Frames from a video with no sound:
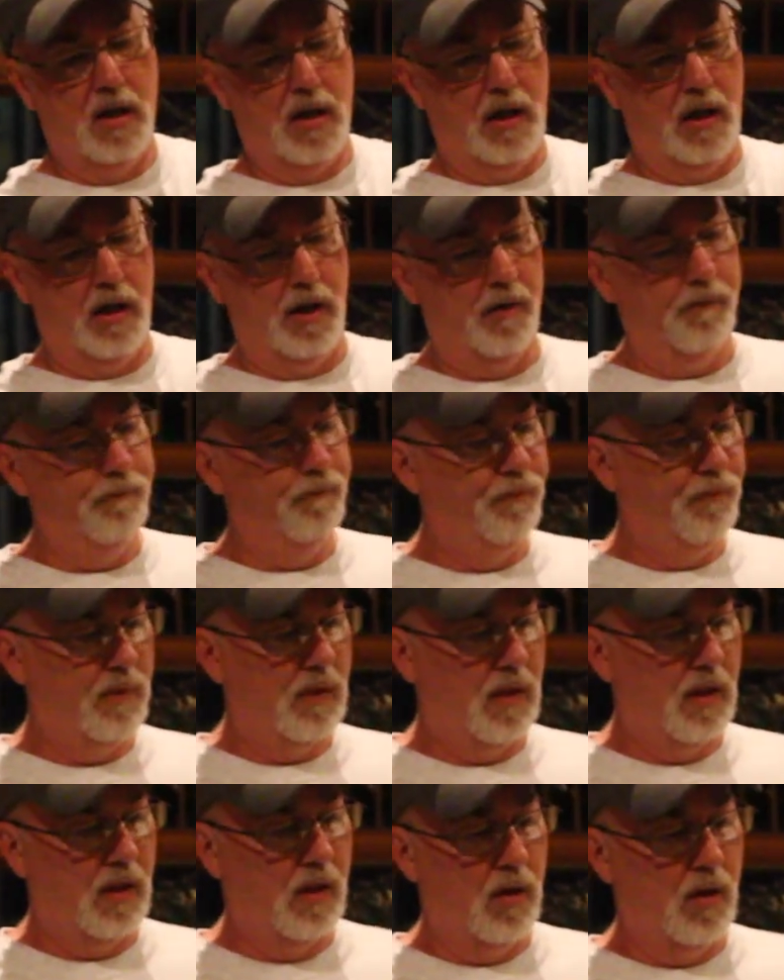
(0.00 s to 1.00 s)
Uh,
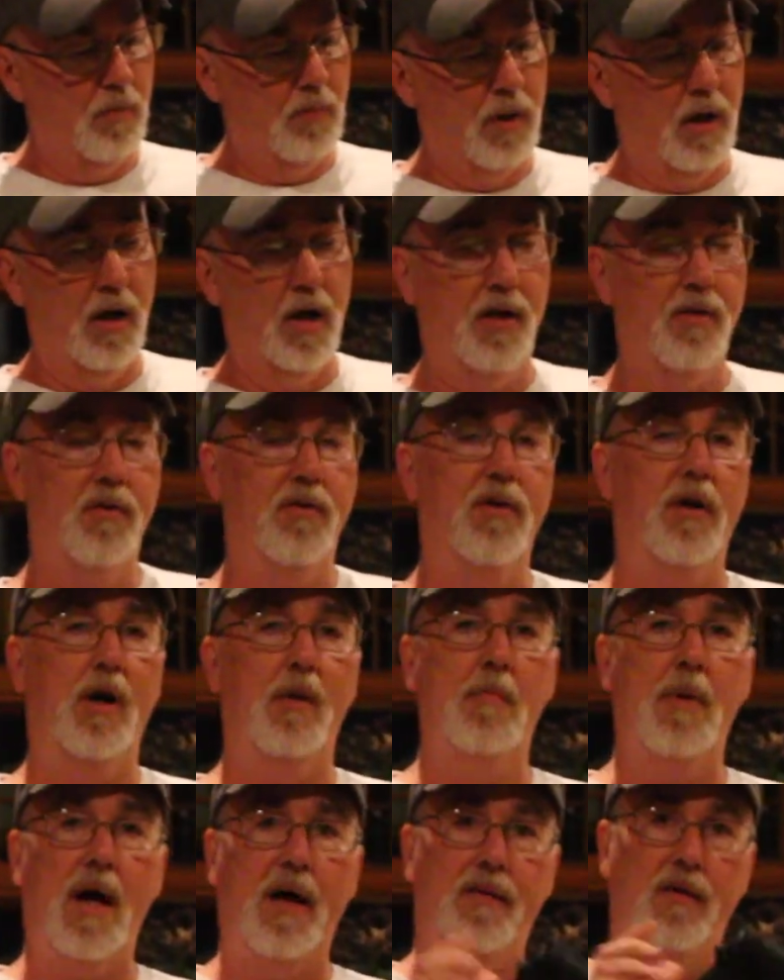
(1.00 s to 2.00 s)
but another
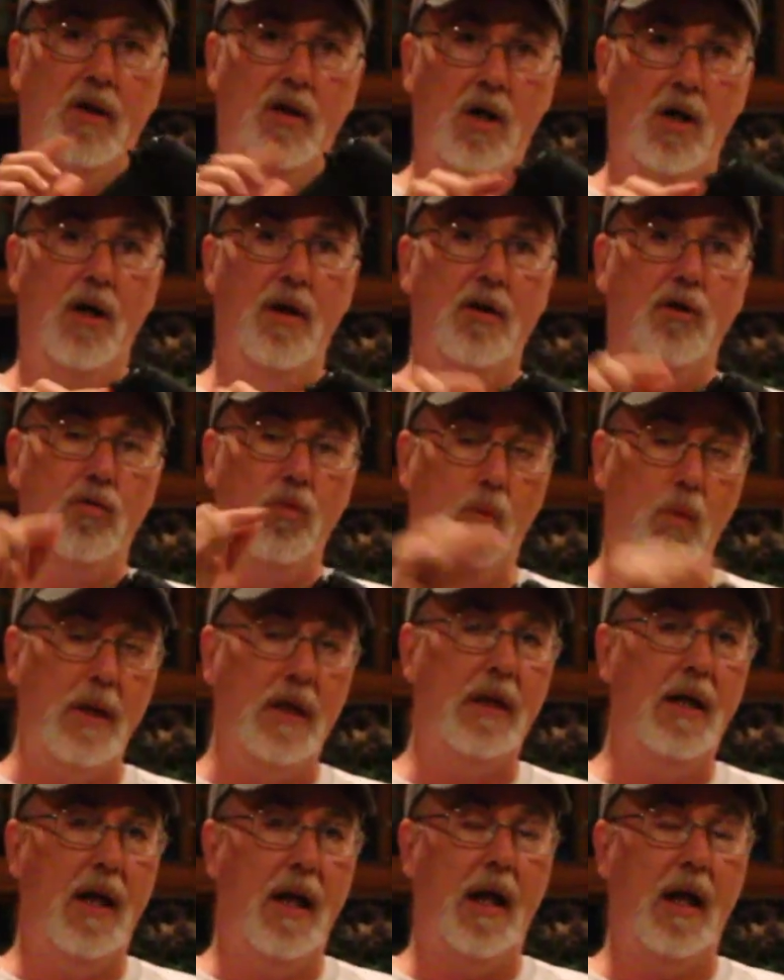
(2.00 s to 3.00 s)
thing about the gun is
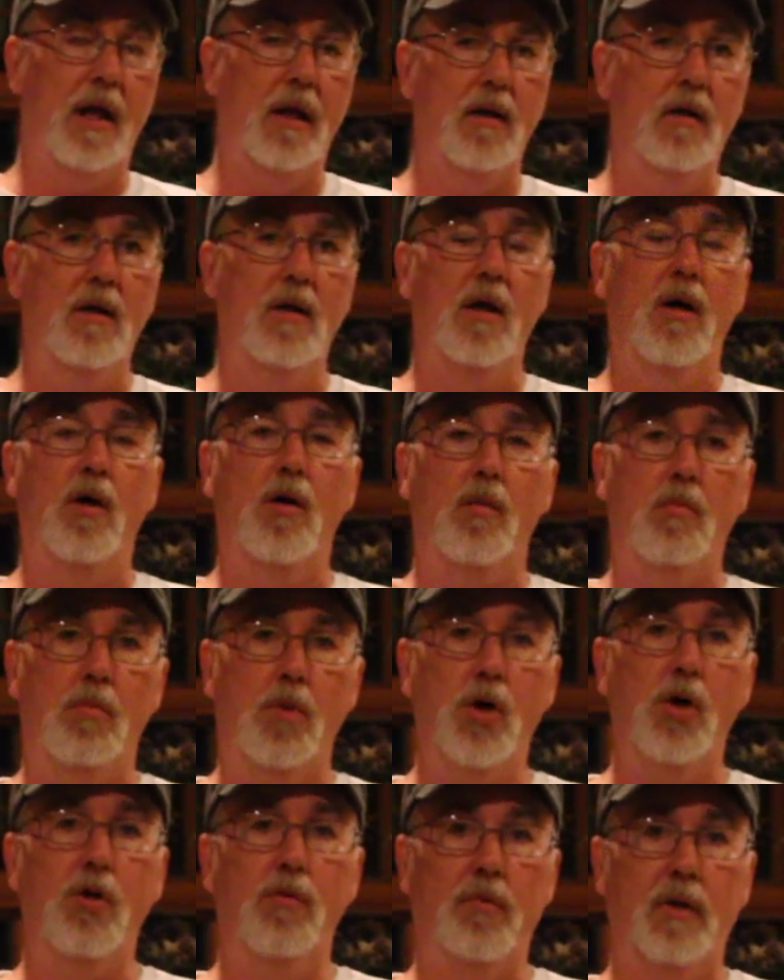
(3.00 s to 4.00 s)
we can
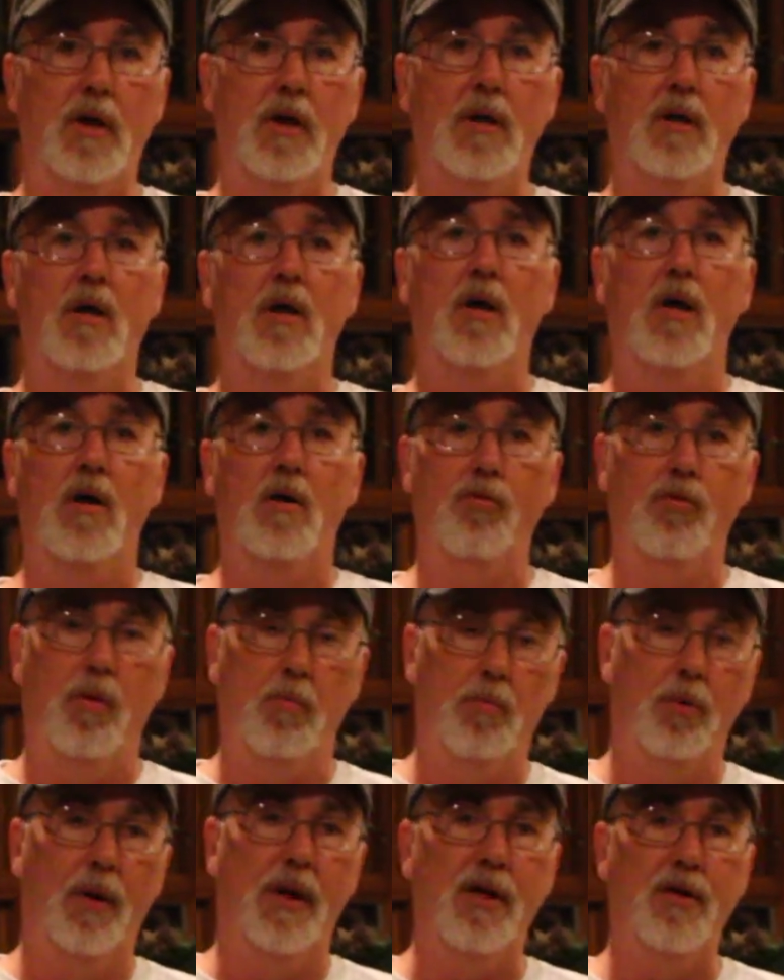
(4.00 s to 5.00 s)
move it
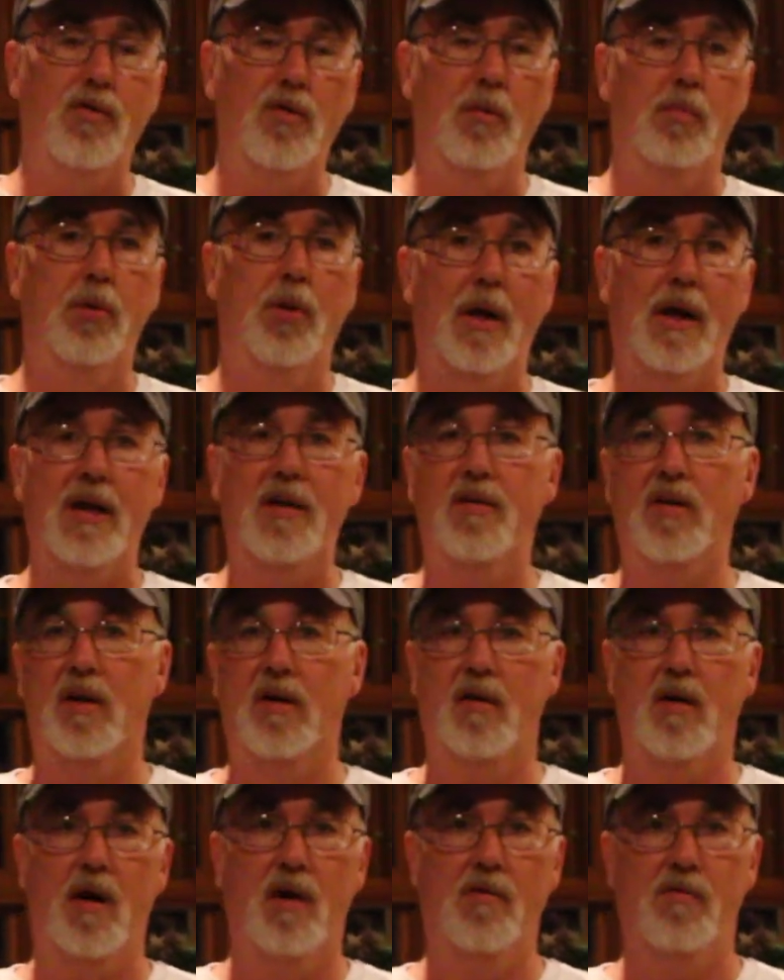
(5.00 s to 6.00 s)
from place to place
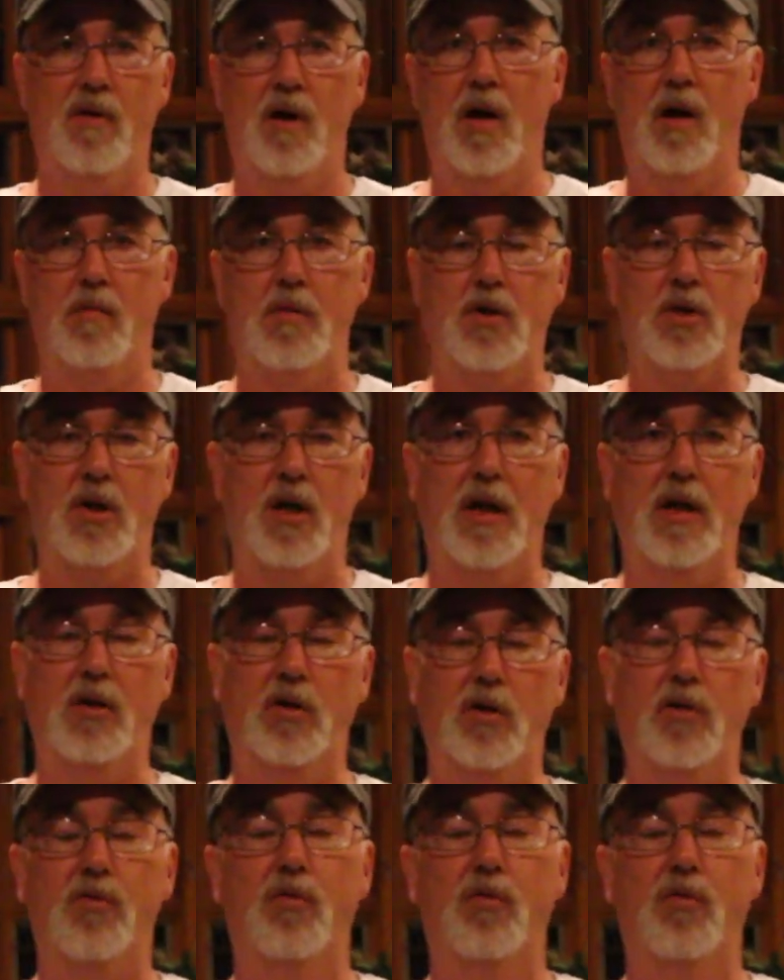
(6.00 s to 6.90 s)
as our environment changes.